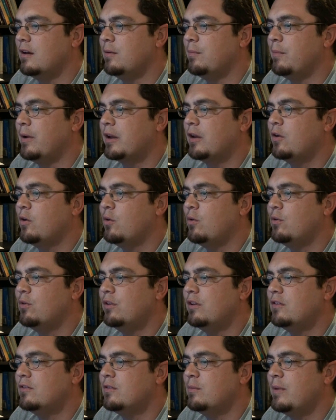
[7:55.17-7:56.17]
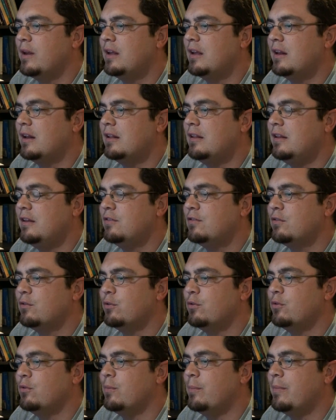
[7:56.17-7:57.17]
My goal is to make it at
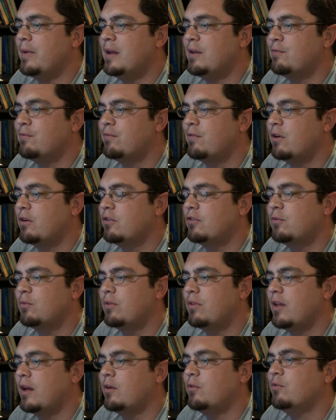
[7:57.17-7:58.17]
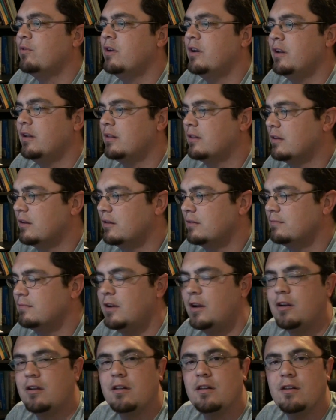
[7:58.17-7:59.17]
least through May 1st without running
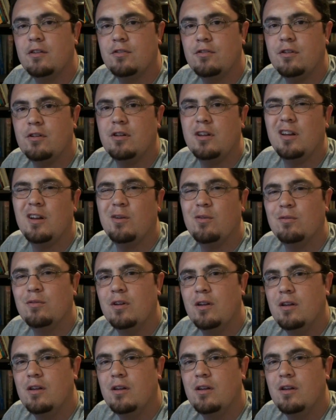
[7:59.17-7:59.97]
the air conditioner,